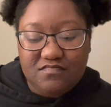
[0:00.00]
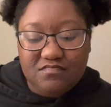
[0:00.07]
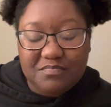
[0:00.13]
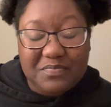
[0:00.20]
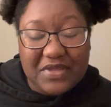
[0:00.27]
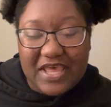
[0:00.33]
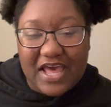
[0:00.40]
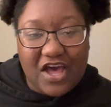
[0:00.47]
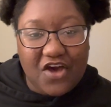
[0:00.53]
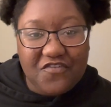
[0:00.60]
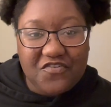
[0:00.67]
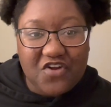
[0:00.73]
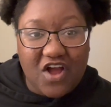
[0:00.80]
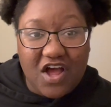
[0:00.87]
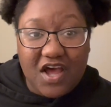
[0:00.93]
But yeah,
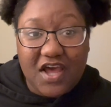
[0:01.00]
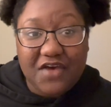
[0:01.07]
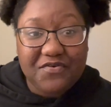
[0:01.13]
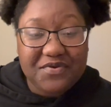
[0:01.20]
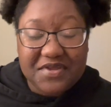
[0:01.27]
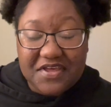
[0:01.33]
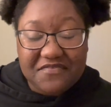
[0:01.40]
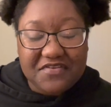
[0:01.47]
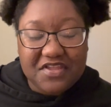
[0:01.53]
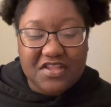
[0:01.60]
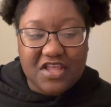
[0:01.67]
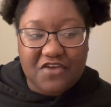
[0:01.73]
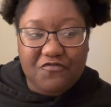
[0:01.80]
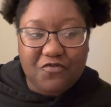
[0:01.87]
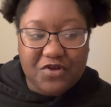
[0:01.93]
overall, I would give it
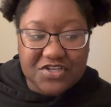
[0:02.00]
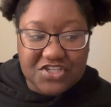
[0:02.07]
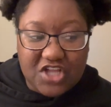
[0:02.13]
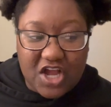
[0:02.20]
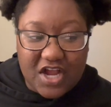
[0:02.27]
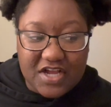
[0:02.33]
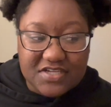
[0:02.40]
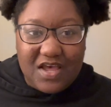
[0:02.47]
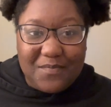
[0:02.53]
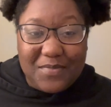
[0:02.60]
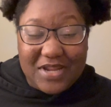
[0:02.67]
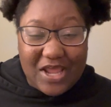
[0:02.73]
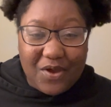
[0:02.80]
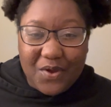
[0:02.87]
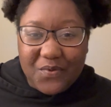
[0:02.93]
like 4 stars.
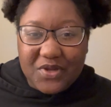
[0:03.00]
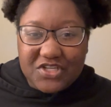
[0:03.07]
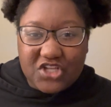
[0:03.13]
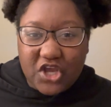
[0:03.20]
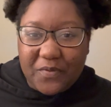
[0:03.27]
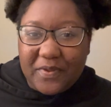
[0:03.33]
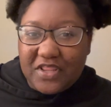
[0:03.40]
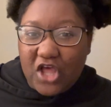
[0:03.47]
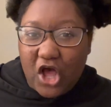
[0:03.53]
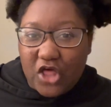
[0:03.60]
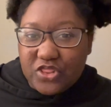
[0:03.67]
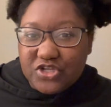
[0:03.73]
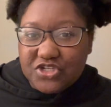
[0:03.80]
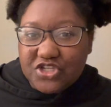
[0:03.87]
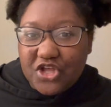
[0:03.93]
But now I want to talk about the
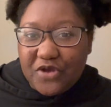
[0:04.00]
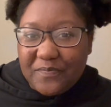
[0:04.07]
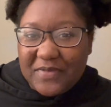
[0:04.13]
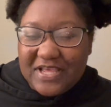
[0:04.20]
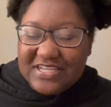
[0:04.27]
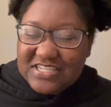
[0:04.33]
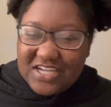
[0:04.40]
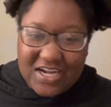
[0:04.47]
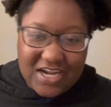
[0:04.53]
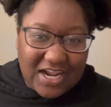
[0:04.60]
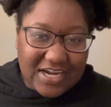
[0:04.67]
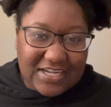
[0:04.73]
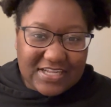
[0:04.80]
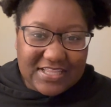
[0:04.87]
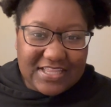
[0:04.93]
author's note, because a lot
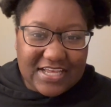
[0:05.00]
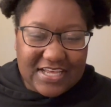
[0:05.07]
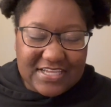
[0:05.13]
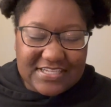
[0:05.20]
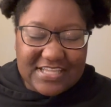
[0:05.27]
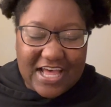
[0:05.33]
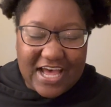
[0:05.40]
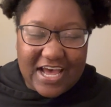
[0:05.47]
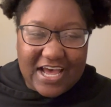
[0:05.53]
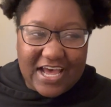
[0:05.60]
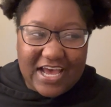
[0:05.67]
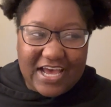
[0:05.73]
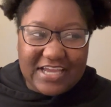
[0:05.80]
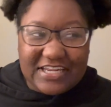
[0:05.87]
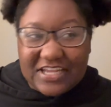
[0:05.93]
of the things that
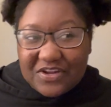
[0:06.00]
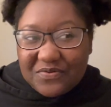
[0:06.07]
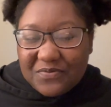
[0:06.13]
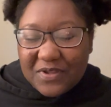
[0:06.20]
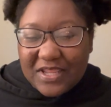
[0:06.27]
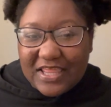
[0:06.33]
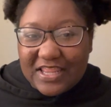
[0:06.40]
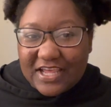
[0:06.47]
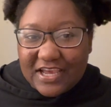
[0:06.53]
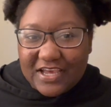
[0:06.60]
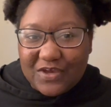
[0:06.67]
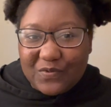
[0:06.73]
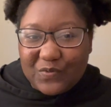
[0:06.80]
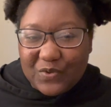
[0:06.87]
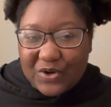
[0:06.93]
I didn't really like
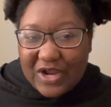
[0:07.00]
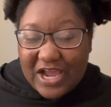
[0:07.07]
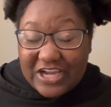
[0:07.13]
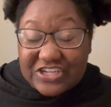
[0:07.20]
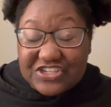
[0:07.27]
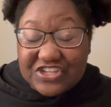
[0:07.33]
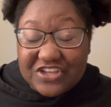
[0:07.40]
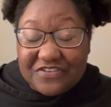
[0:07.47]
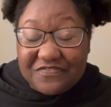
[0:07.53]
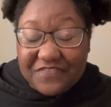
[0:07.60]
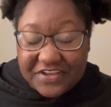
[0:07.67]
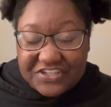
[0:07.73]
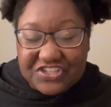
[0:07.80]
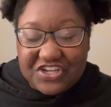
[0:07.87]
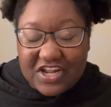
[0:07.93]
were actually
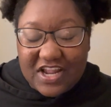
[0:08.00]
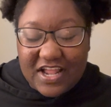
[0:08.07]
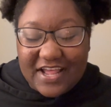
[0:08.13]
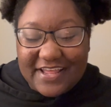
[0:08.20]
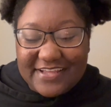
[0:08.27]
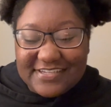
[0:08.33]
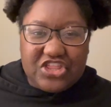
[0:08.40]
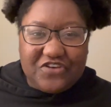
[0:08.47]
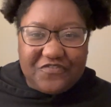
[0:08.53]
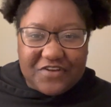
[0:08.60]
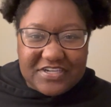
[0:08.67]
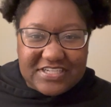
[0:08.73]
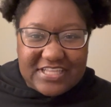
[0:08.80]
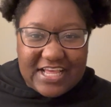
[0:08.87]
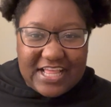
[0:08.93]
fictionalized. The
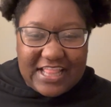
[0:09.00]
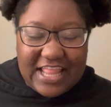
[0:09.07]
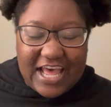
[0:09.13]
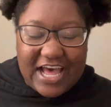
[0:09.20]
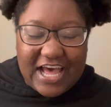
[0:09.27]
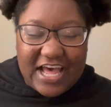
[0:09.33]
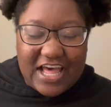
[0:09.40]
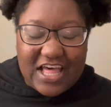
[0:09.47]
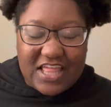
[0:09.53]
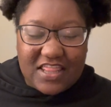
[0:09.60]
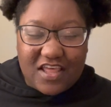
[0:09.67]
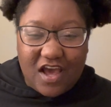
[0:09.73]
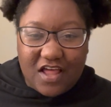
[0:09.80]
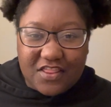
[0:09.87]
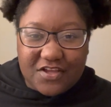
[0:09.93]
first thing that
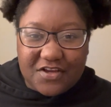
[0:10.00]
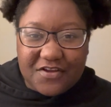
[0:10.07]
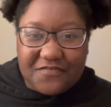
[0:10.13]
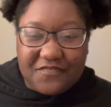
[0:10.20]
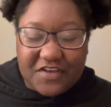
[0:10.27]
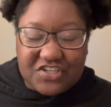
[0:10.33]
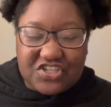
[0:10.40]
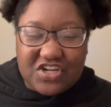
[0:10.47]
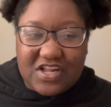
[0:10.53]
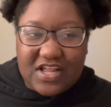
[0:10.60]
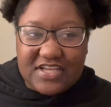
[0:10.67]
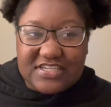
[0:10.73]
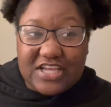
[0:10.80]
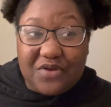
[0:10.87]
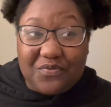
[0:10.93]
the author
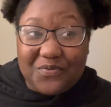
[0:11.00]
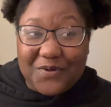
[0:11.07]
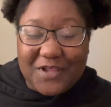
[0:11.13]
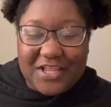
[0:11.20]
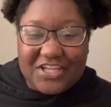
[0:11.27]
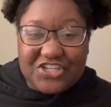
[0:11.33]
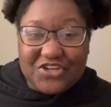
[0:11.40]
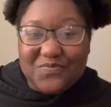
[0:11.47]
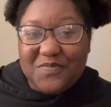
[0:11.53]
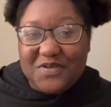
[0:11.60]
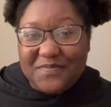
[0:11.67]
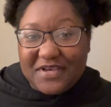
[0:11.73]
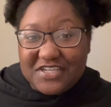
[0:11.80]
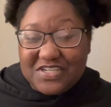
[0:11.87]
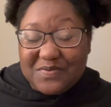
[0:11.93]
fictionalized that really took me
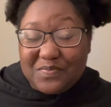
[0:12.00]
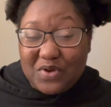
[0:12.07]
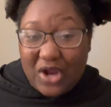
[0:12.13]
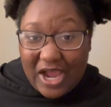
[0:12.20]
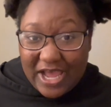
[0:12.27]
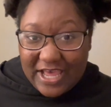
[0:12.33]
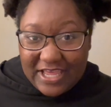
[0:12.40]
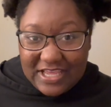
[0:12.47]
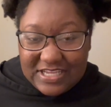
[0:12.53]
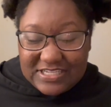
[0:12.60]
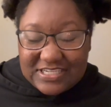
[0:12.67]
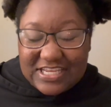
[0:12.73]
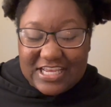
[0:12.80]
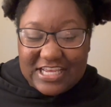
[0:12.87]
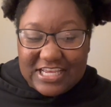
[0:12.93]
by
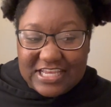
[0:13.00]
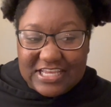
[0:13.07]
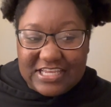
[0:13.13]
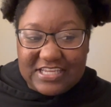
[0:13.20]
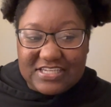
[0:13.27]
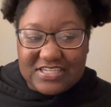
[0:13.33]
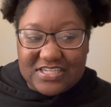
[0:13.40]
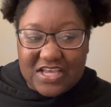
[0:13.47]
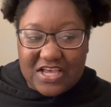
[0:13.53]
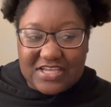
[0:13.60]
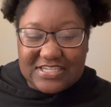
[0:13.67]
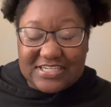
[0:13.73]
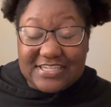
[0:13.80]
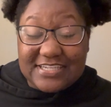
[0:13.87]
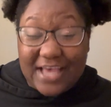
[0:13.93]
surprise is
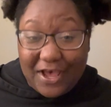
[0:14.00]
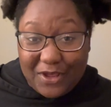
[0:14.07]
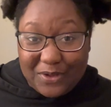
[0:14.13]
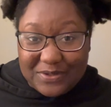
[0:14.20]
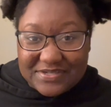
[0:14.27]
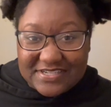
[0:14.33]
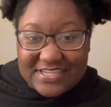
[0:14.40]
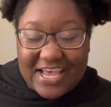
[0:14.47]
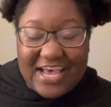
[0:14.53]
cells.